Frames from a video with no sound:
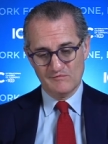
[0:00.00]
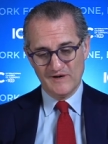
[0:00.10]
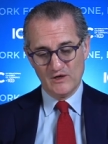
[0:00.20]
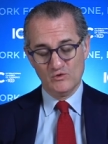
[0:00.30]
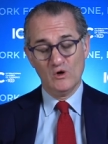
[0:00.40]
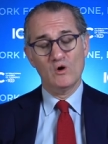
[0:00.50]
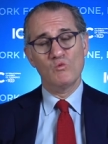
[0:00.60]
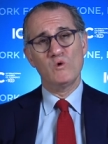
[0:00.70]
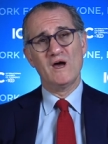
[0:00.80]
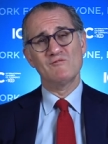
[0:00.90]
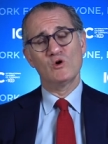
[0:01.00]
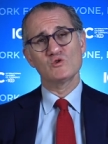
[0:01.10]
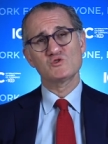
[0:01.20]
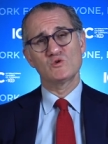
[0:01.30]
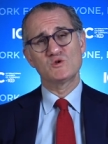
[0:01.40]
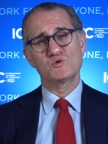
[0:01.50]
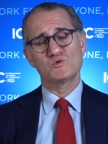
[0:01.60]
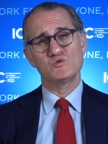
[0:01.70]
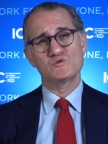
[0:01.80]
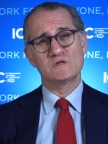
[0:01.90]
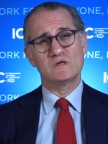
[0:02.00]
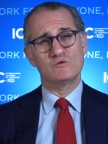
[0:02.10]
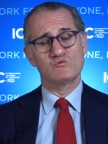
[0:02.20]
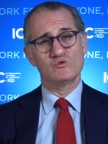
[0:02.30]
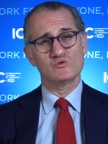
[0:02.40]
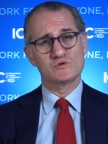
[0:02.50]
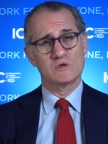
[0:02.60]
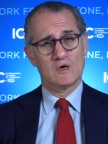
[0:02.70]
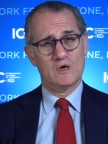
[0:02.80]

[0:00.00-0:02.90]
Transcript: value. We have also introduced in the rules